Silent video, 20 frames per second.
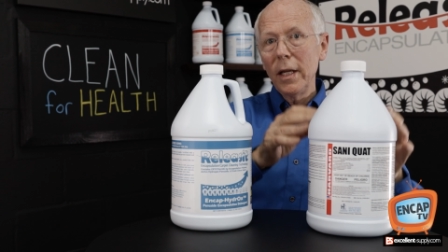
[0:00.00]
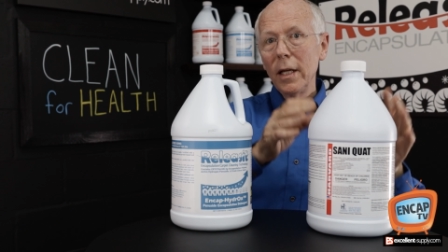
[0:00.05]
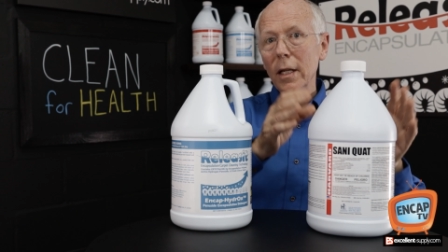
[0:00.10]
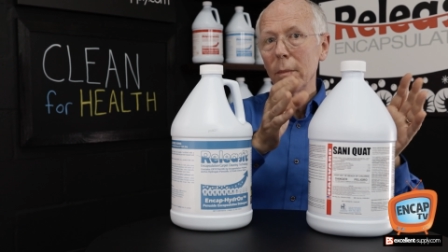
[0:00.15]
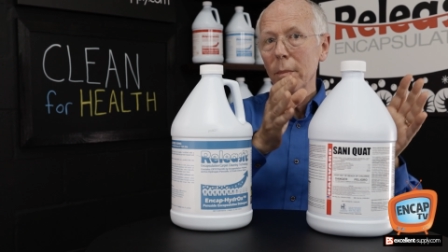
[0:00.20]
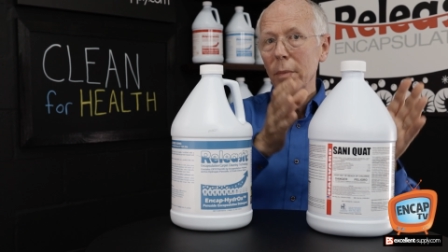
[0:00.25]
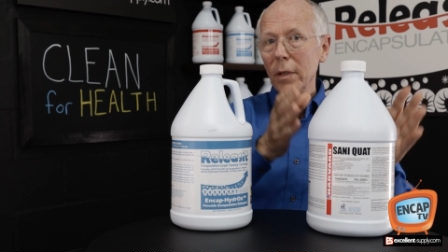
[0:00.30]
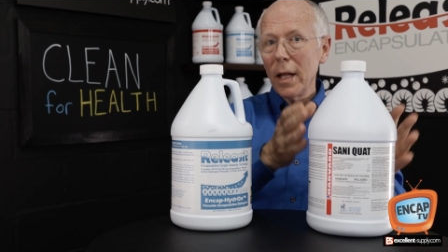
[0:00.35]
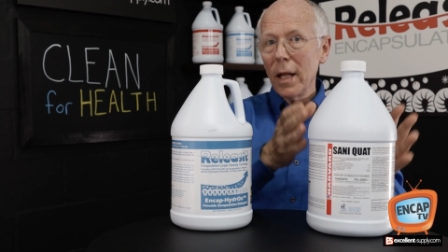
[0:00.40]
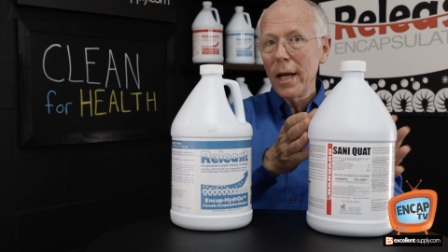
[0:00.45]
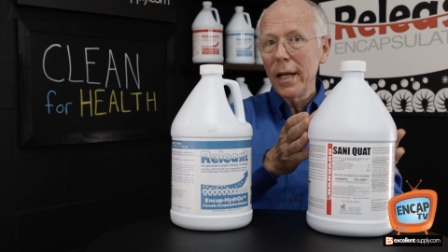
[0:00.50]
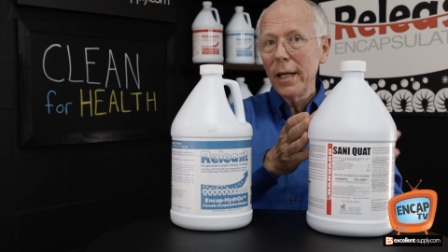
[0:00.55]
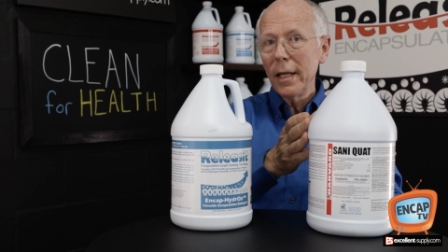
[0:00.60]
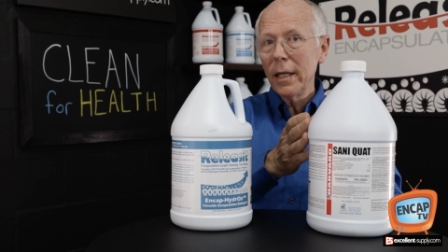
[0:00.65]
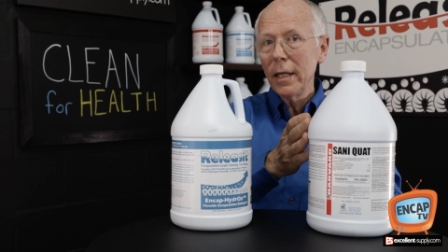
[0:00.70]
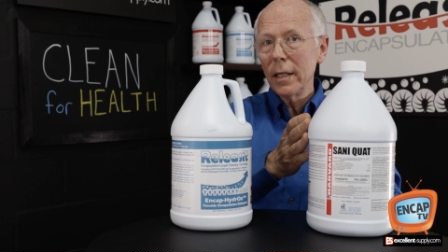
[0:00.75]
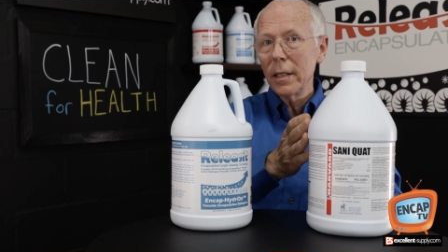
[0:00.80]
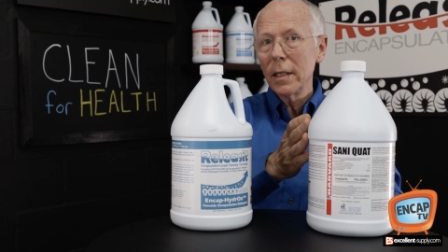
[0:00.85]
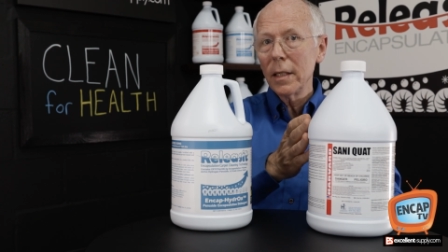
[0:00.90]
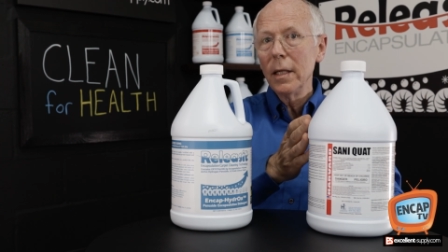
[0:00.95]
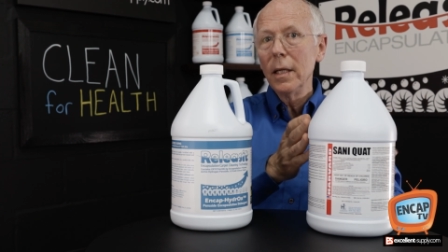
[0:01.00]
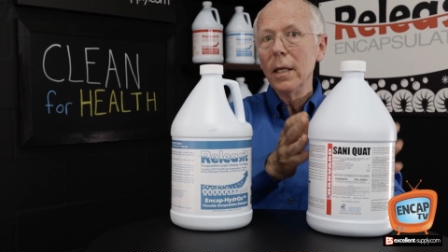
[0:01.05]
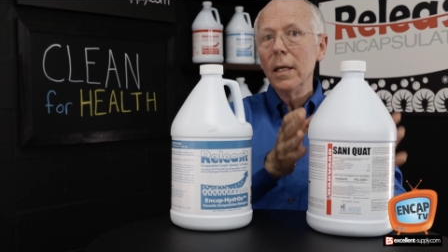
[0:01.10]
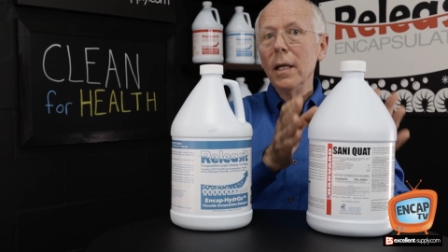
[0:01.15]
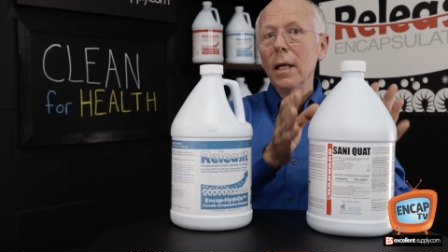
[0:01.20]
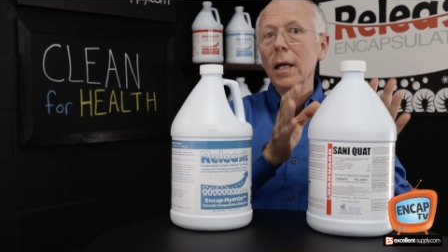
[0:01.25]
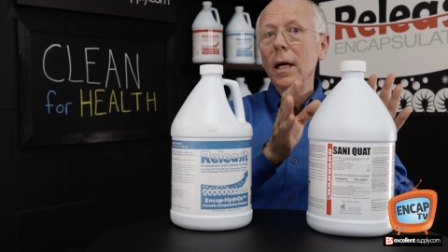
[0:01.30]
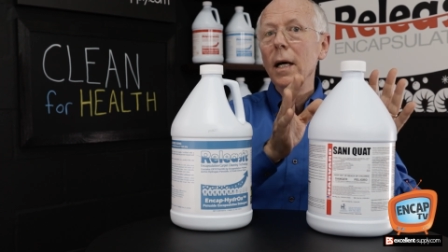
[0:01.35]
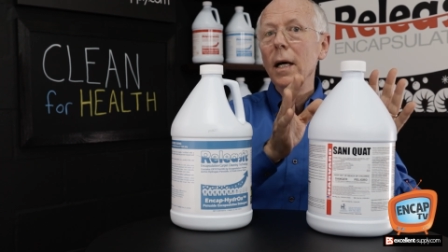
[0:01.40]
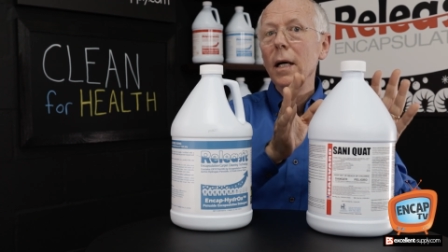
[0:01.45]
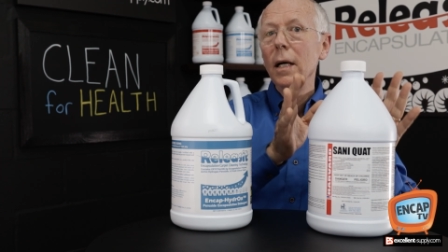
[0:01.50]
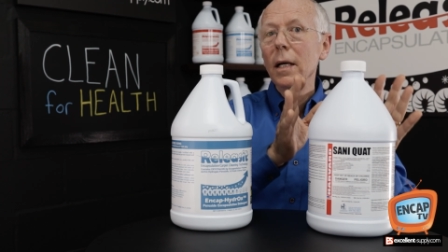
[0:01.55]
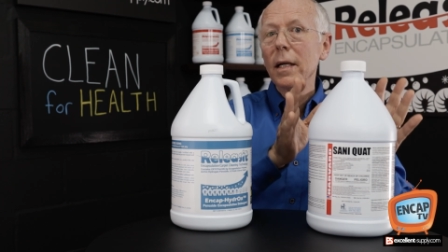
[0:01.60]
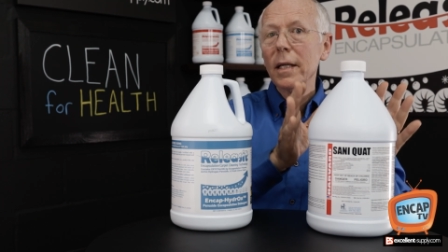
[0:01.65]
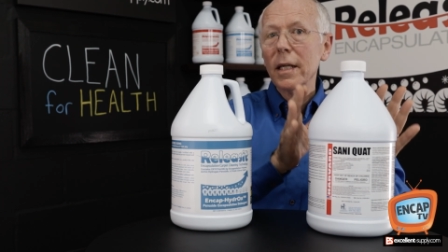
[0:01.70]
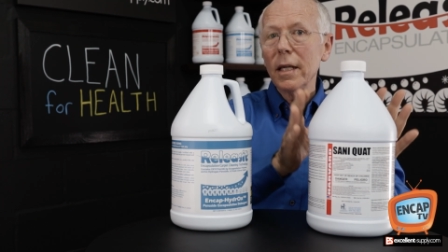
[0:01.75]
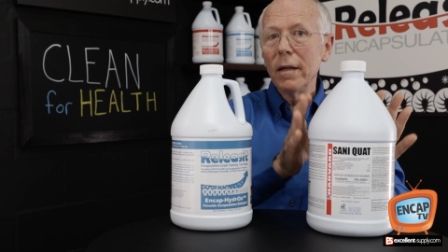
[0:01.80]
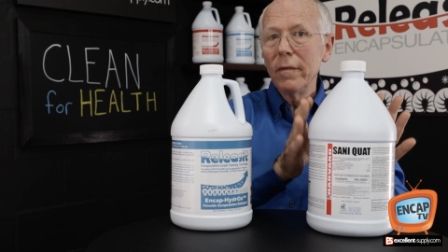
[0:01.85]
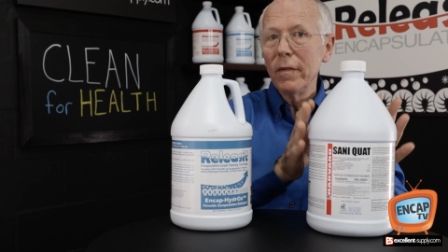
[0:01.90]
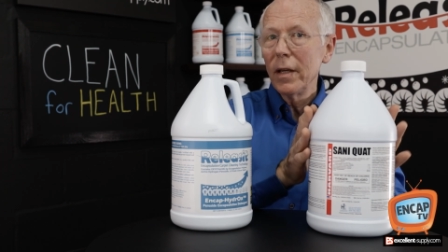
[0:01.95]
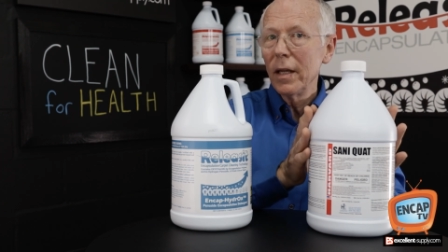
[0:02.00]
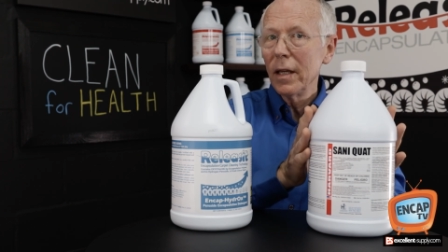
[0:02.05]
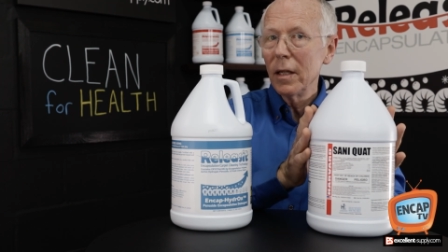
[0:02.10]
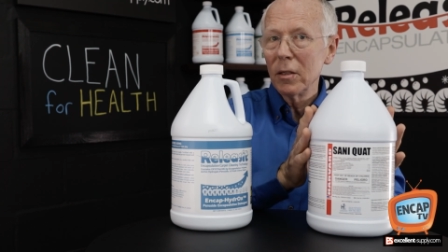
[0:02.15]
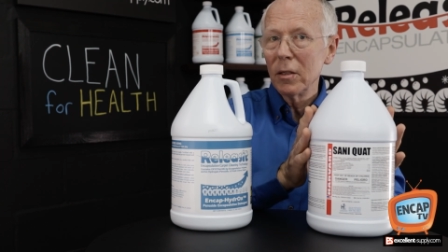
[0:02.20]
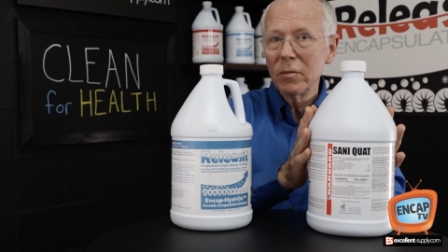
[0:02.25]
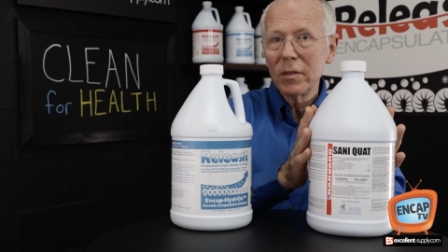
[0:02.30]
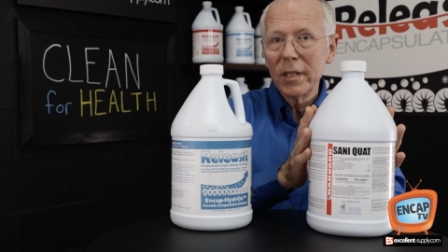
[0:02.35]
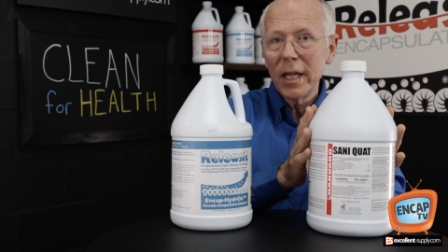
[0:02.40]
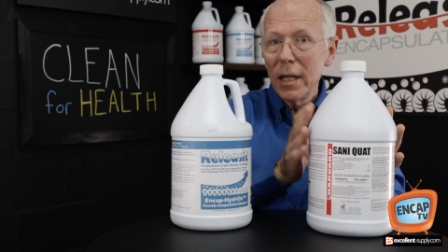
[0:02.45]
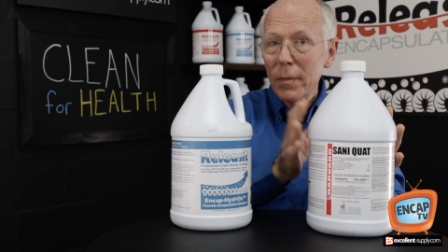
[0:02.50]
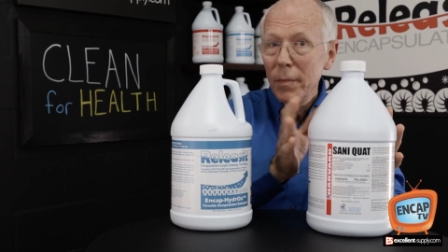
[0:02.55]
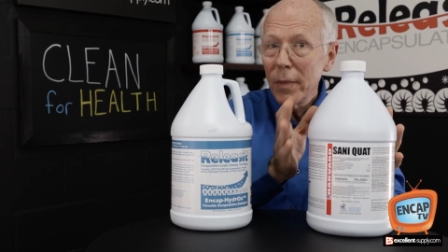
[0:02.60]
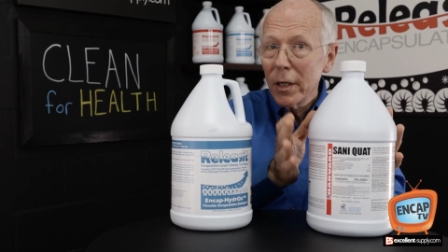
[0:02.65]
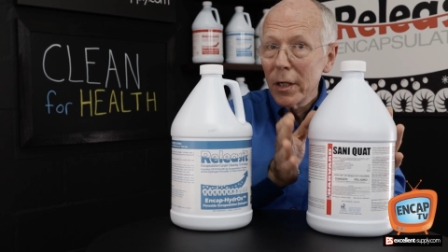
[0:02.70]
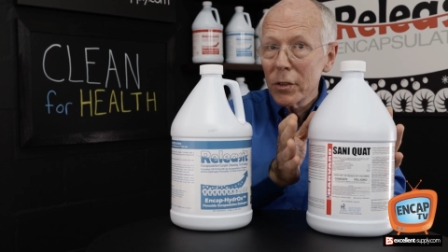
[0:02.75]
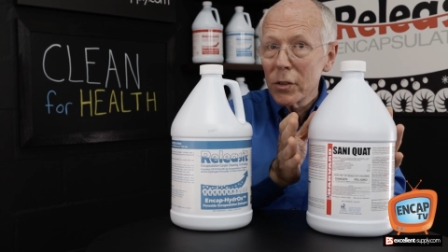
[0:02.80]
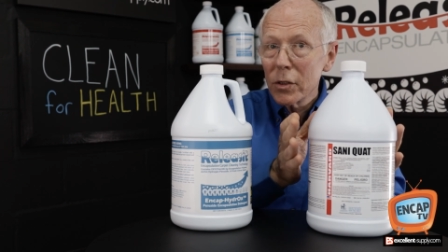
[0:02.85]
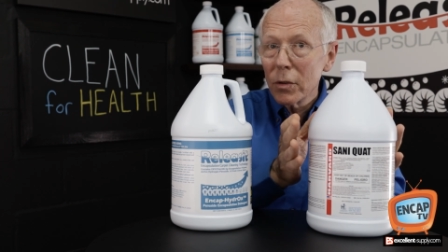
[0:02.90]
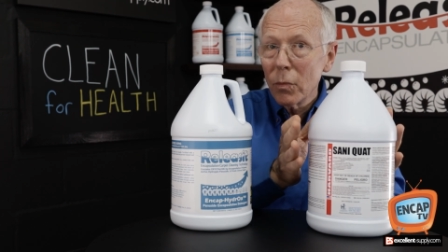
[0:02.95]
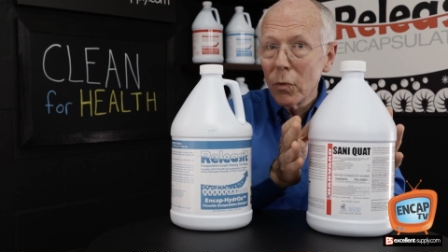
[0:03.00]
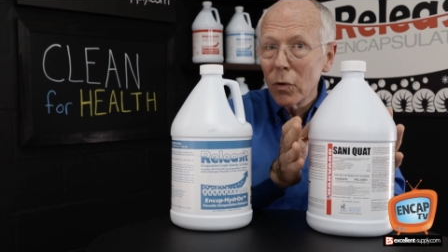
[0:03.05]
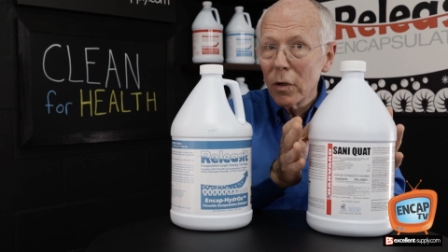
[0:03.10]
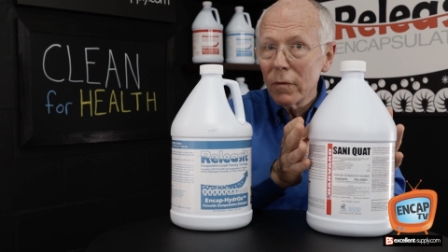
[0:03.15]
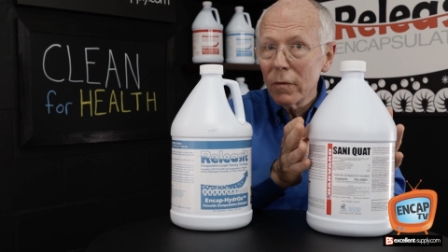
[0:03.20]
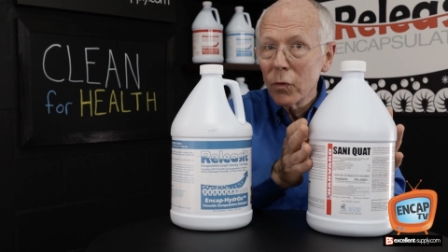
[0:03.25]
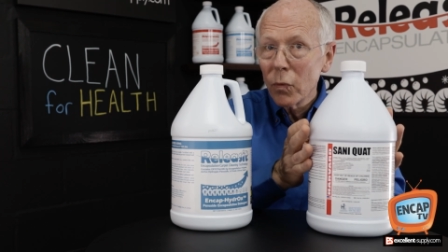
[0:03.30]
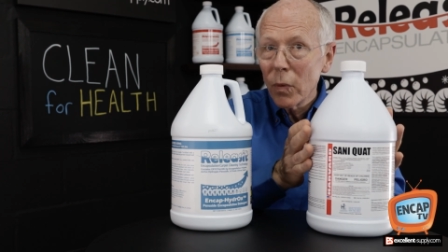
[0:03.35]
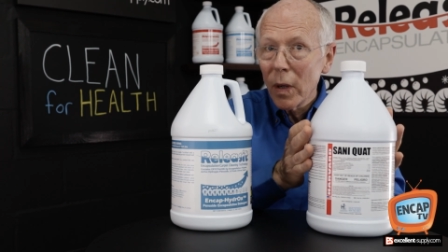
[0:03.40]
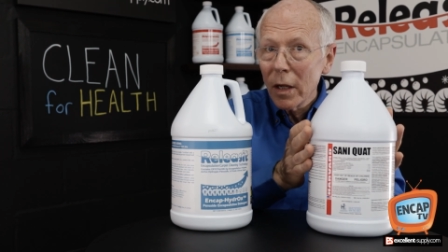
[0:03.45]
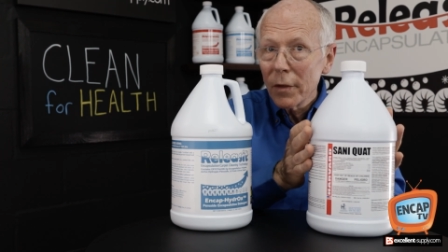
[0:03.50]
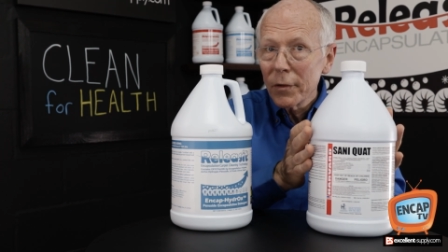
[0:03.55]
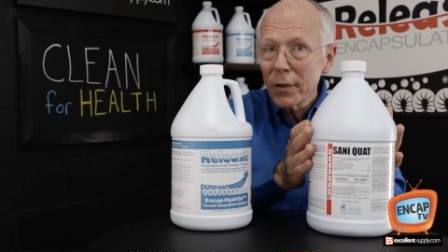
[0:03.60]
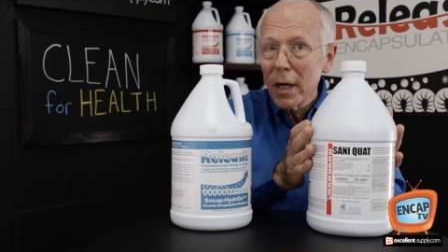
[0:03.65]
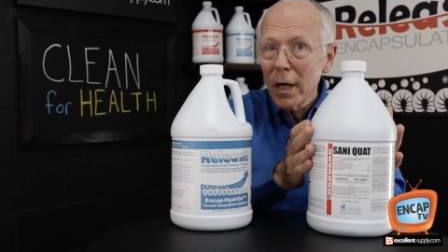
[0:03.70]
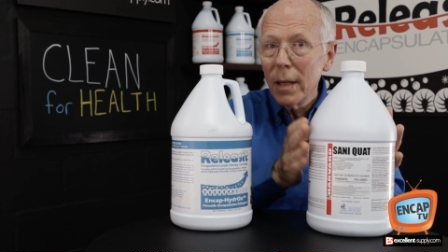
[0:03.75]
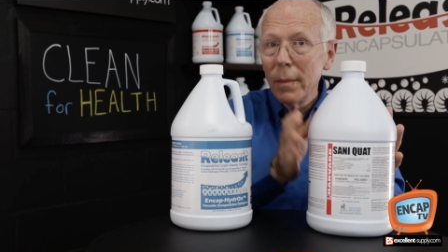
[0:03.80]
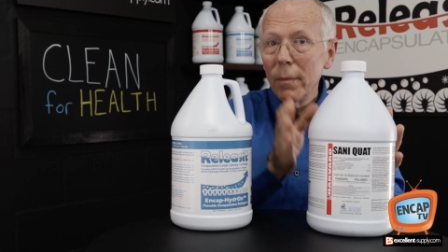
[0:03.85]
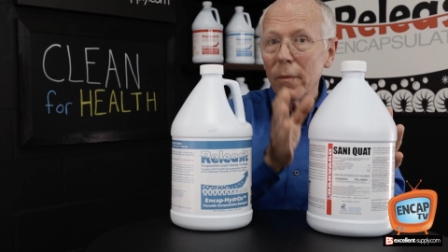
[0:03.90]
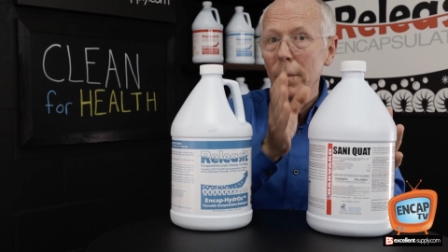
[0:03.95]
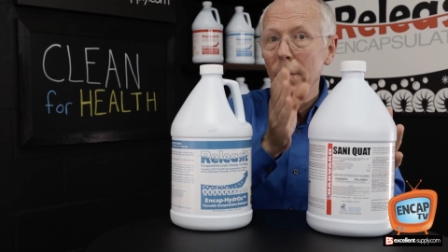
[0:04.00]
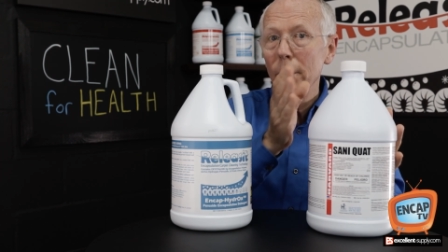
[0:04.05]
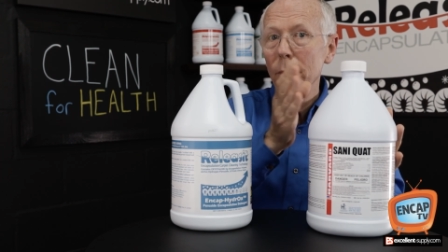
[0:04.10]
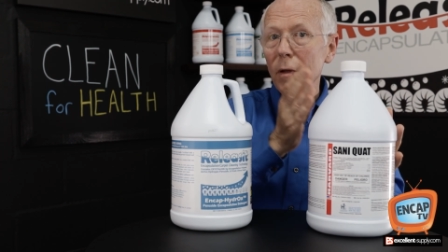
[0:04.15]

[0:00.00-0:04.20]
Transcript: it, applying it, giving it 10 minutes or more of dwell time